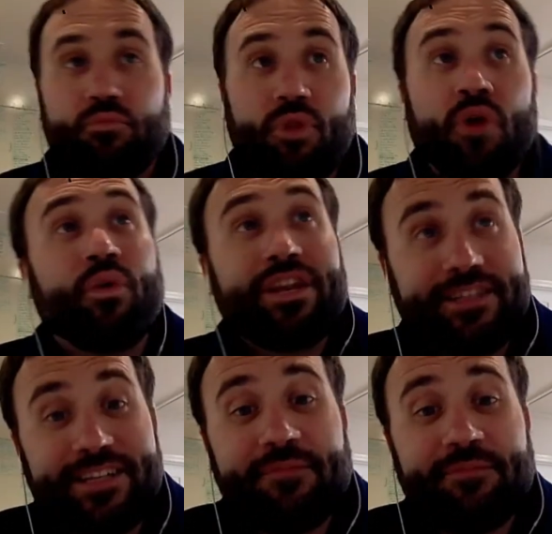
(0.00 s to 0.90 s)
We
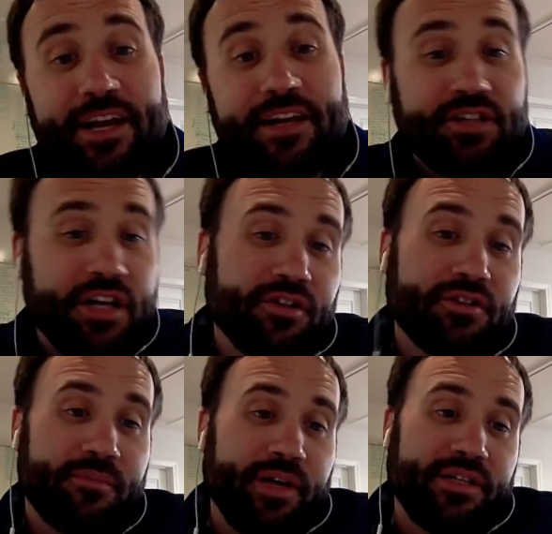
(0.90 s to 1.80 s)
did manage. I
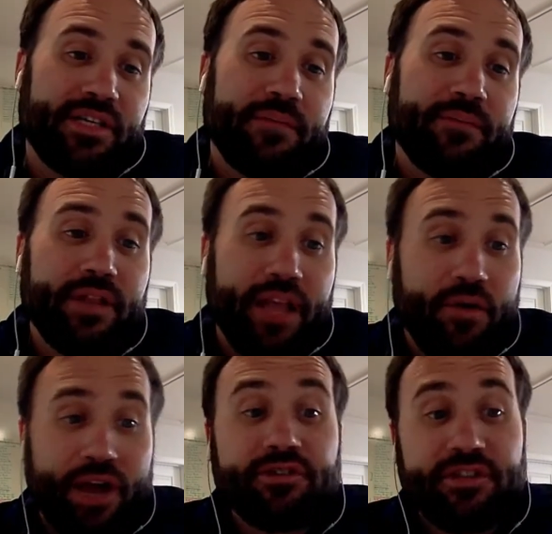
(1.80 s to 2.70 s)
looked at my team, and they
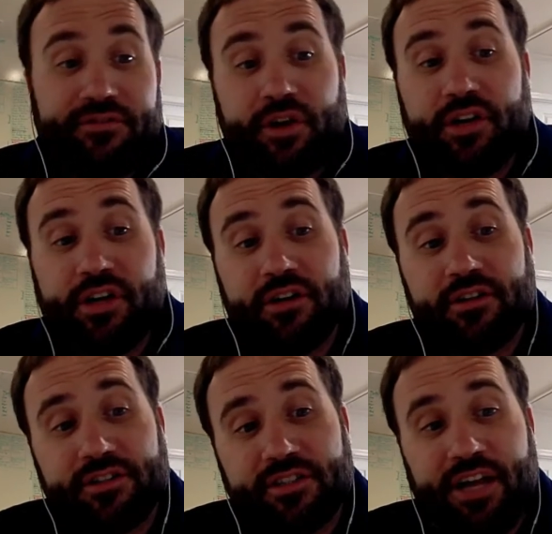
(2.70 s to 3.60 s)
were actually very young
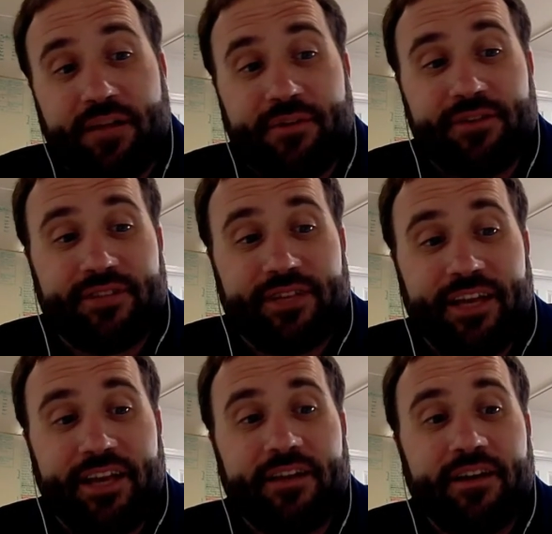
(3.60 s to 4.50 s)
at the time, and I was like,
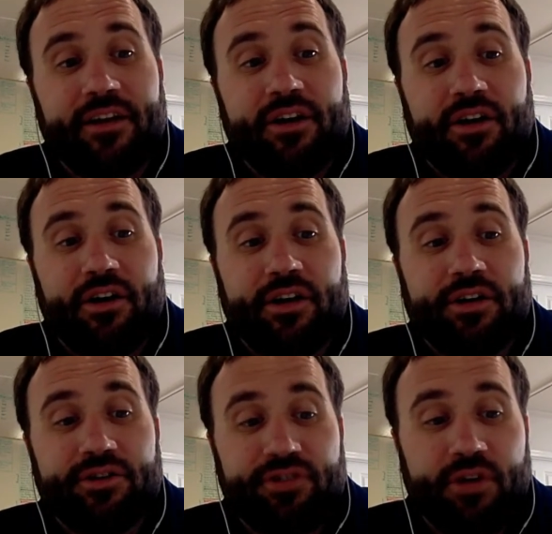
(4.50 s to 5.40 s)
"Hey, all right.
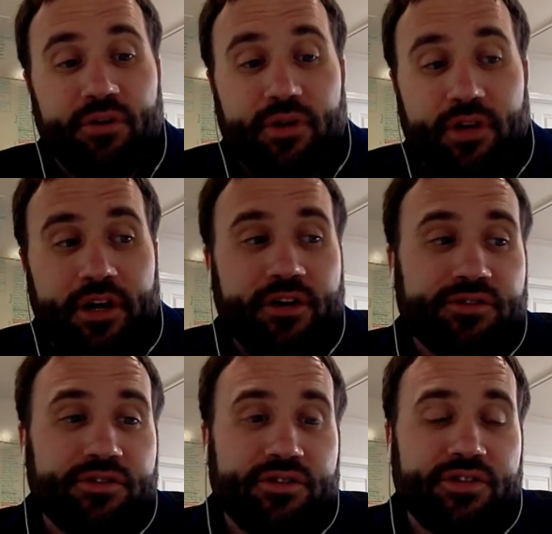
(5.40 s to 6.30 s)
So
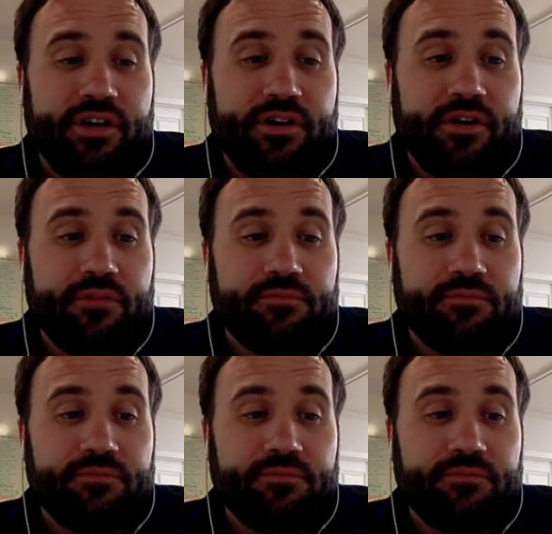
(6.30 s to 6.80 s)
here's the scenario.